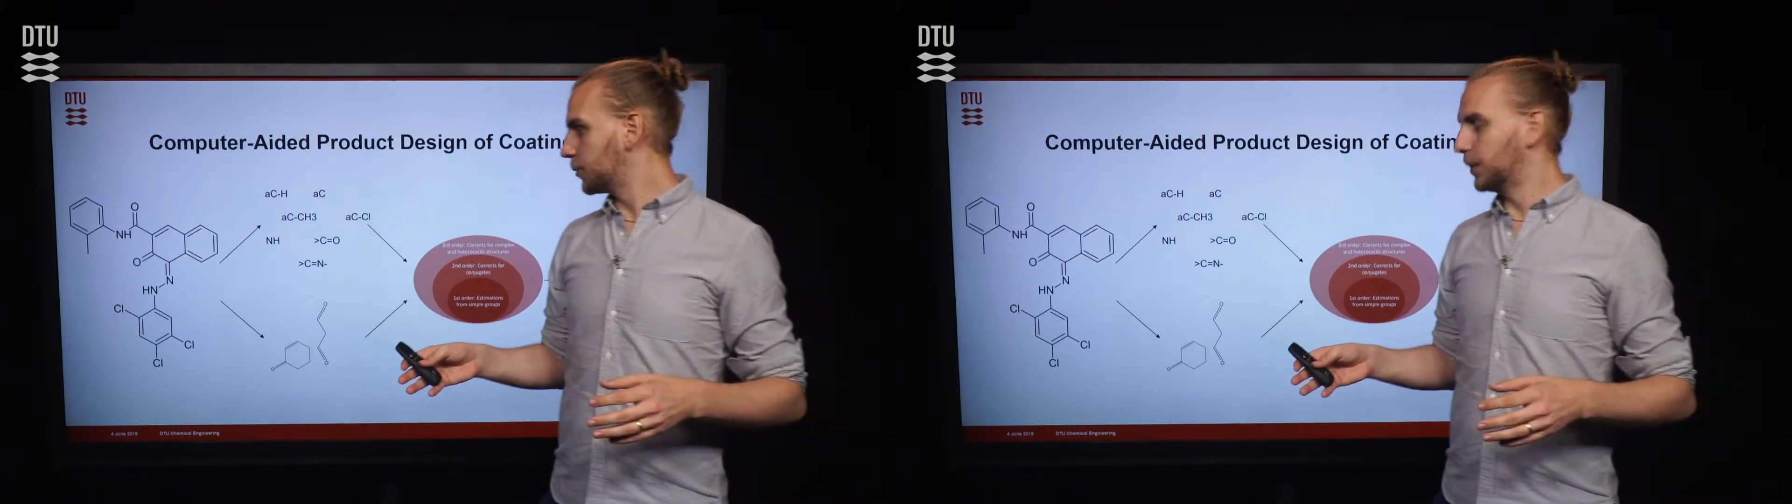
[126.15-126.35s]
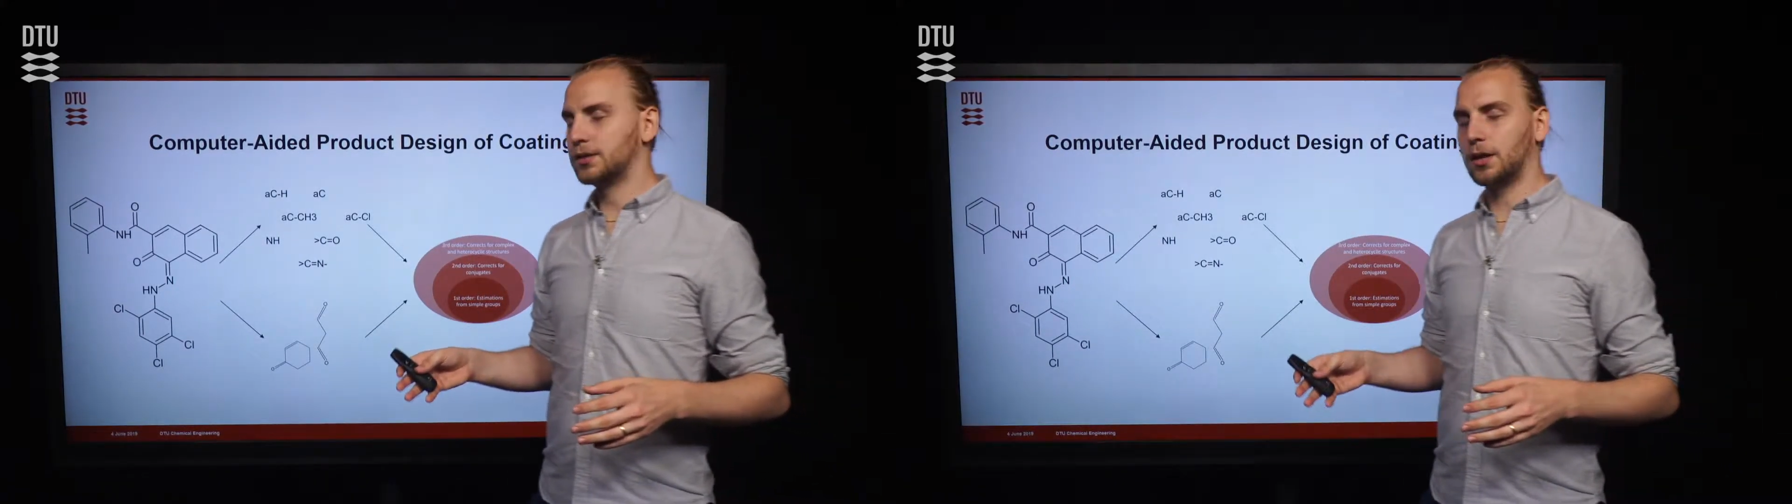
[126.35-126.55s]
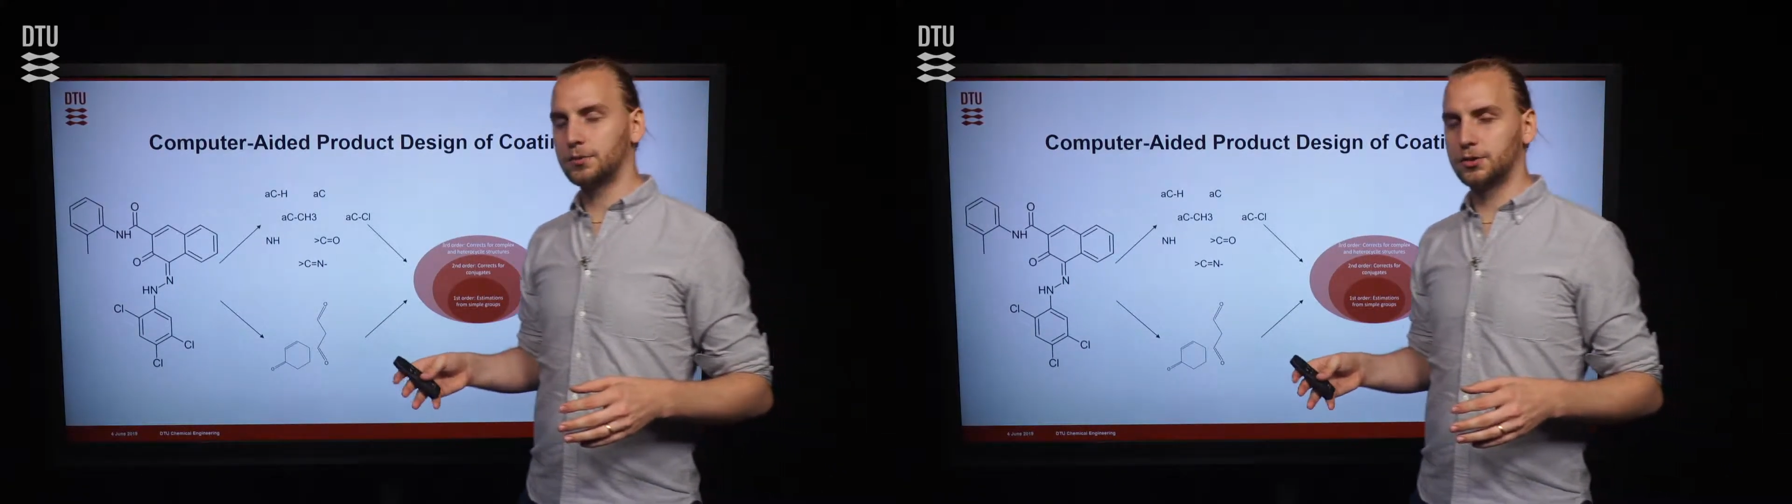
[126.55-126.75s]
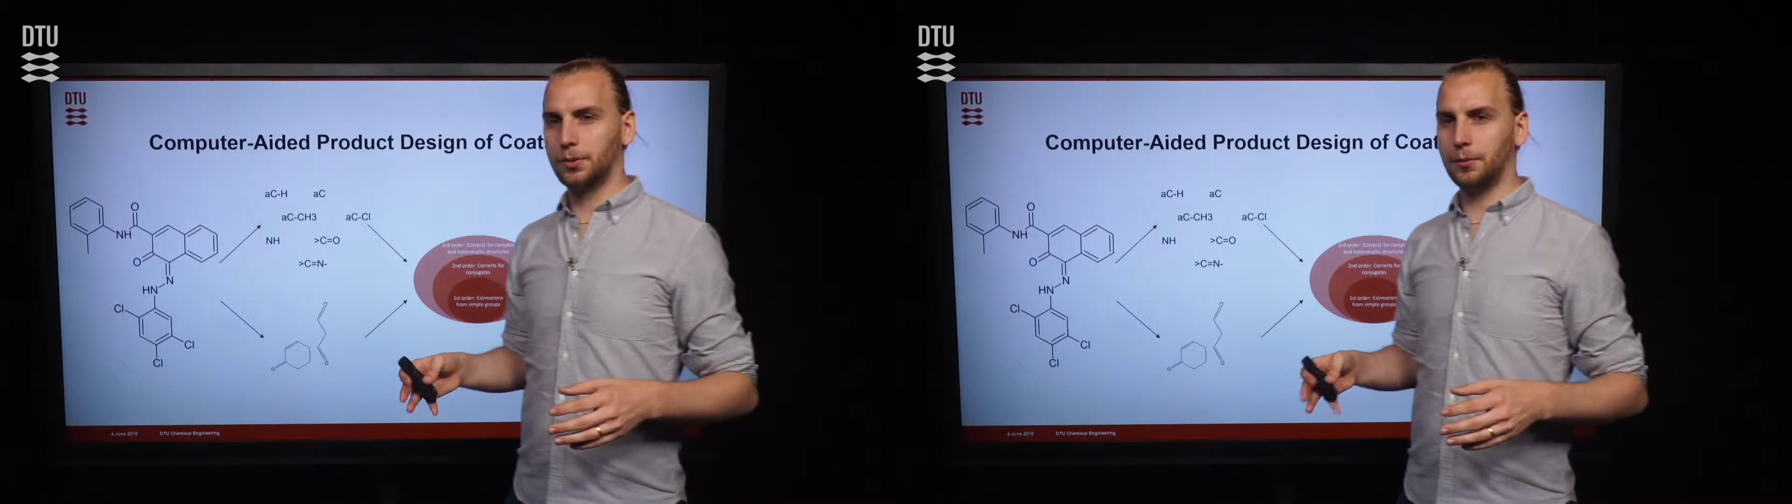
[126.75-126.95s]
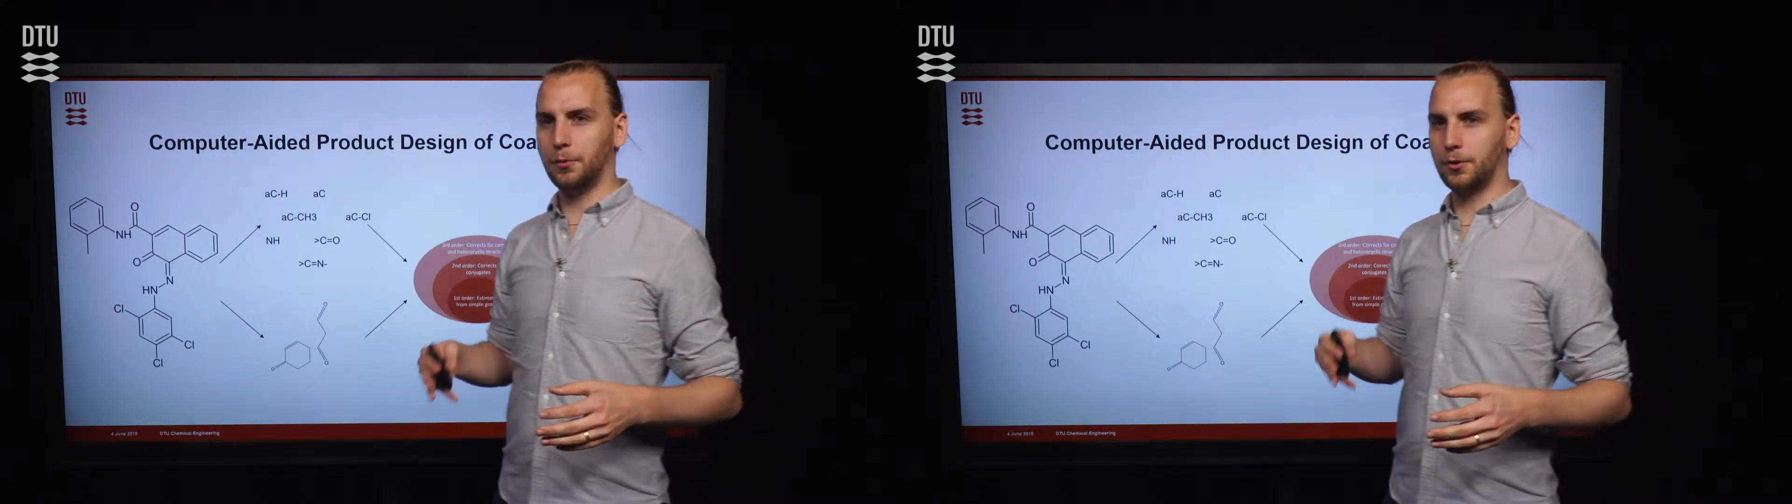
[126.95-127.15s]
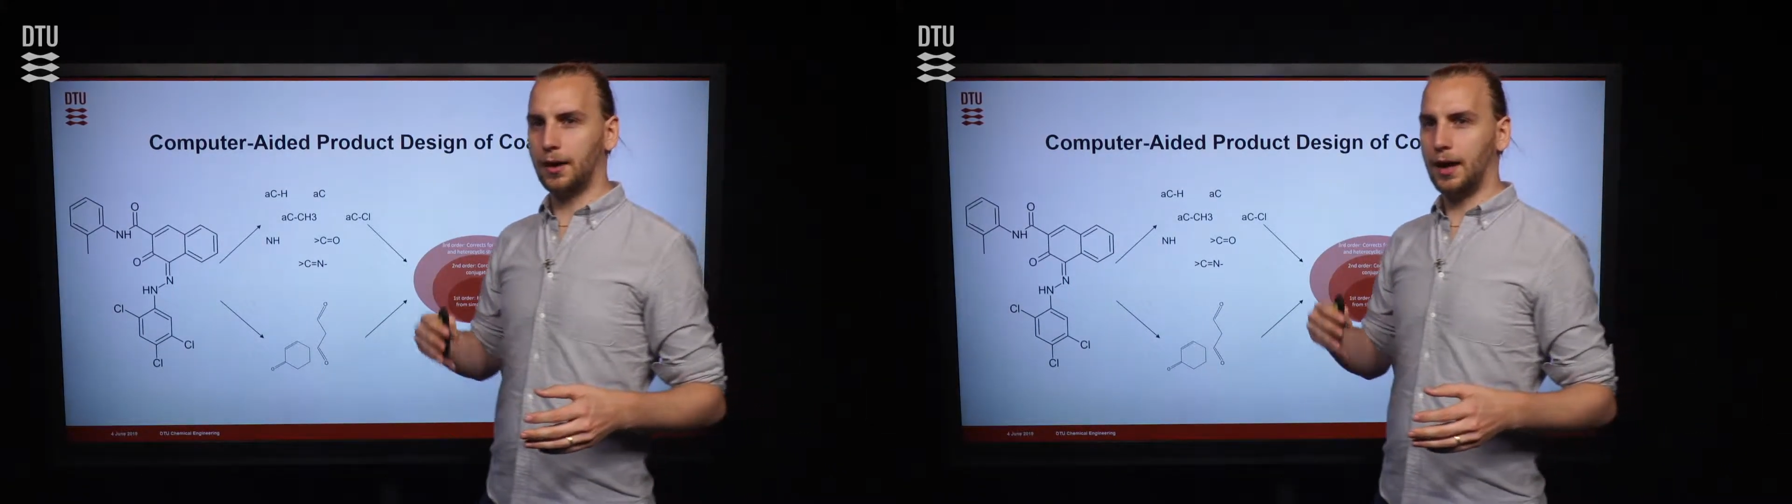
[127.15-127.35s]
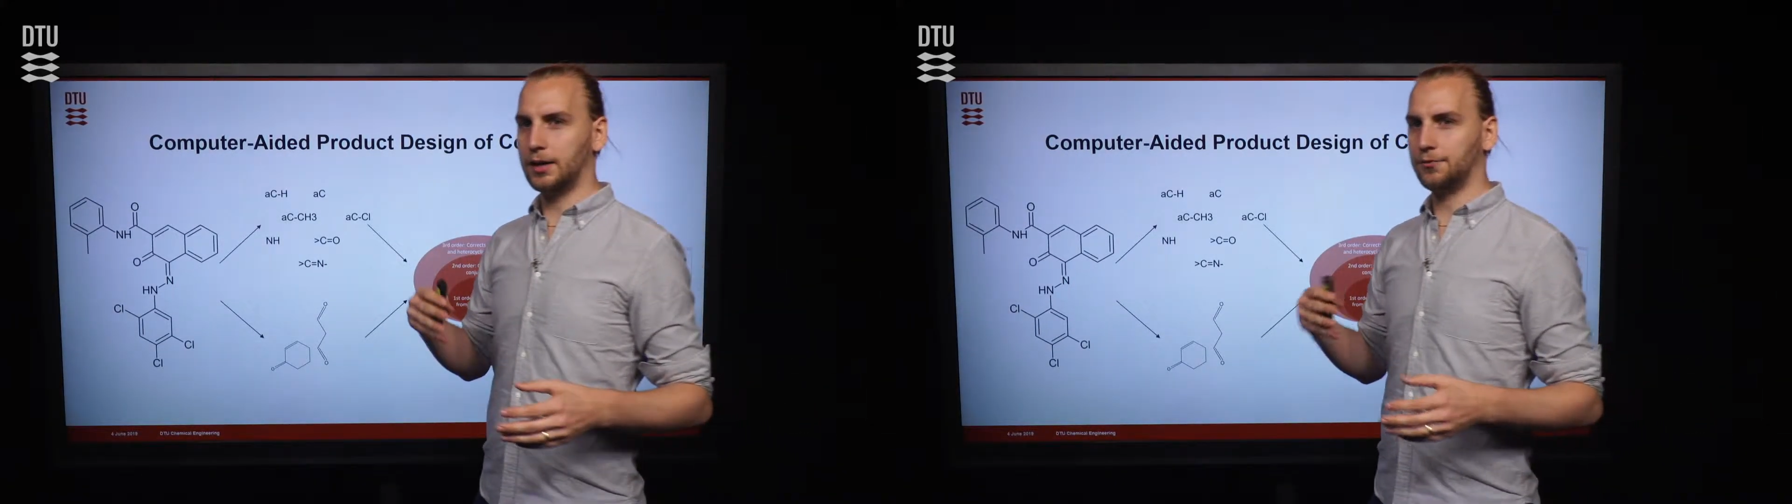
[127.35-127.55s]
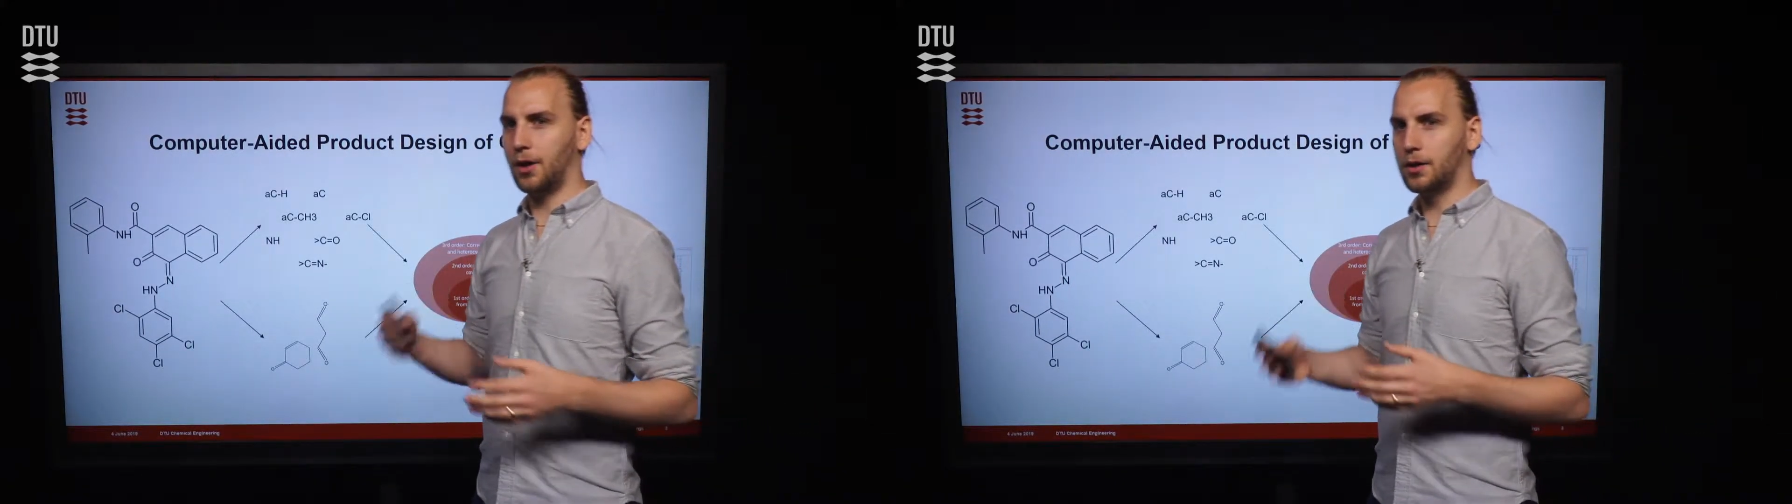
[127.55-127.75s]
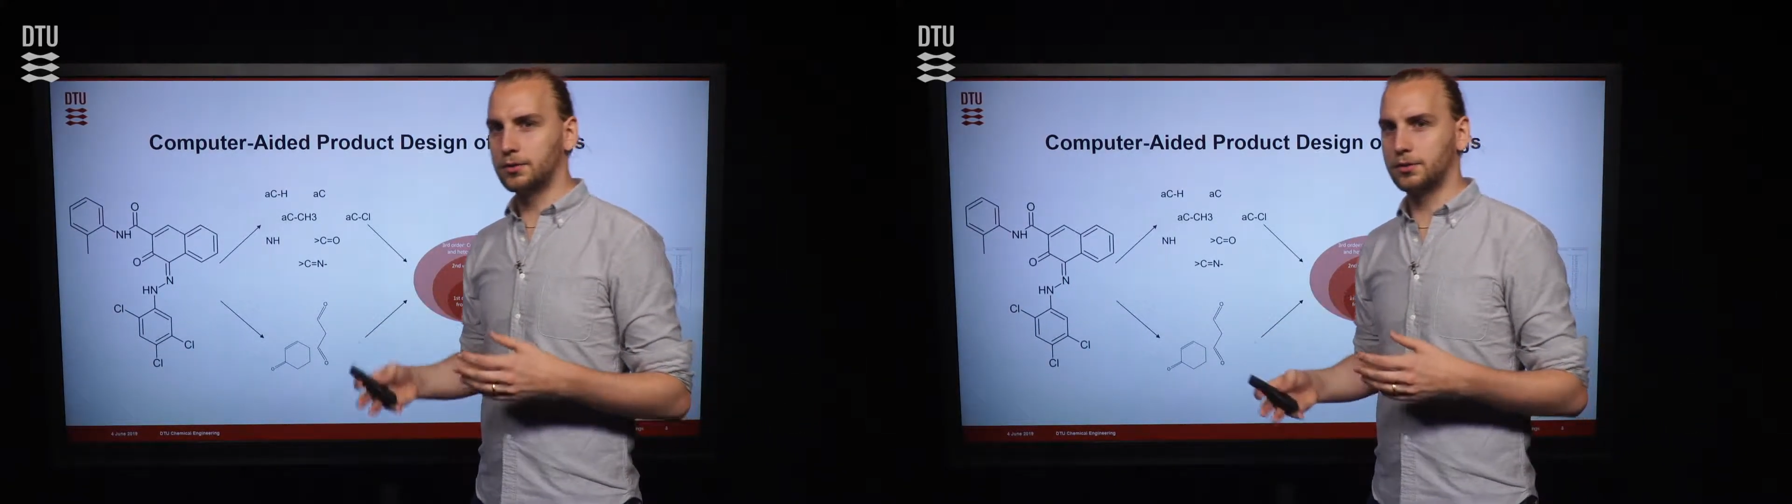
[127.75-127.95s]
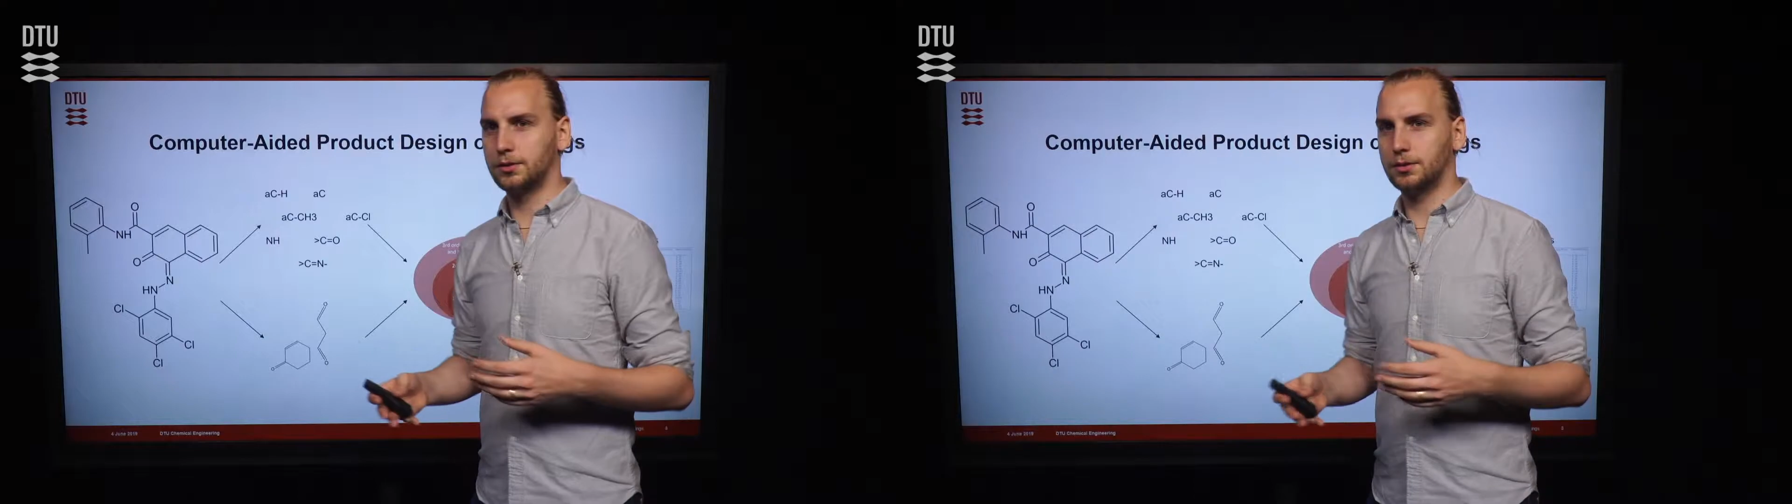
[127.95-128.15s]
when it comes to the more
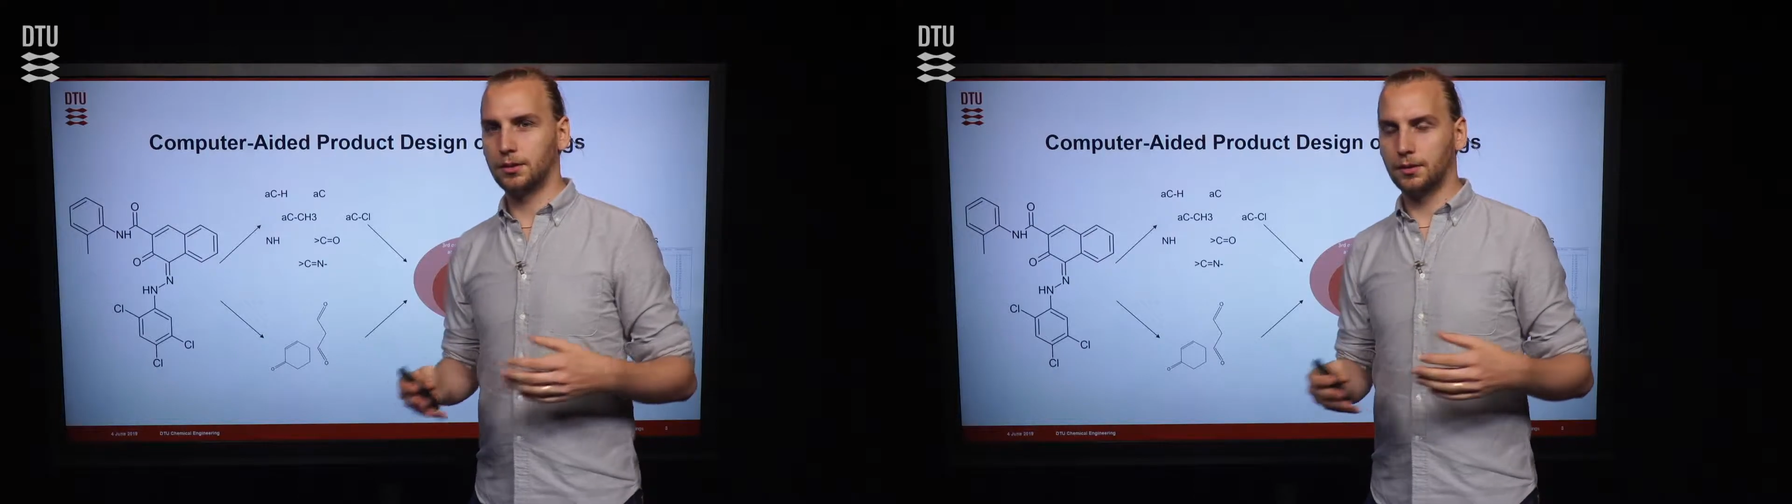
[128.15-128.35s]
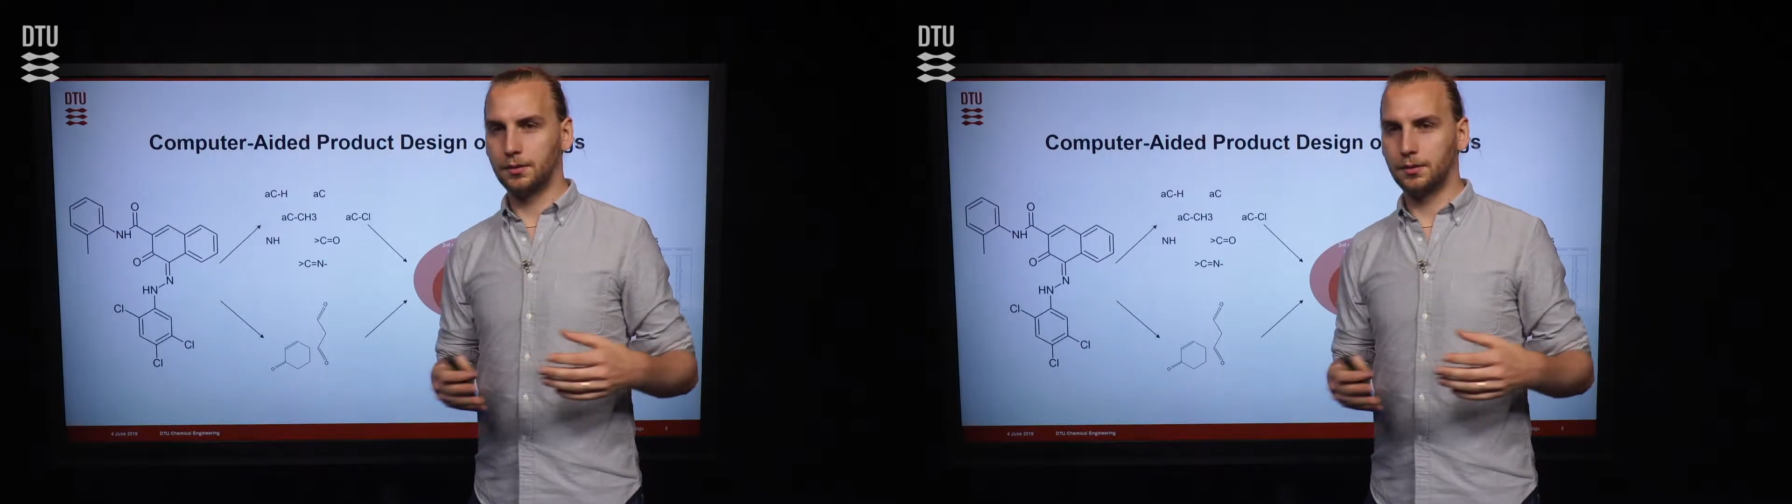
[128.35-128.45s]
advanced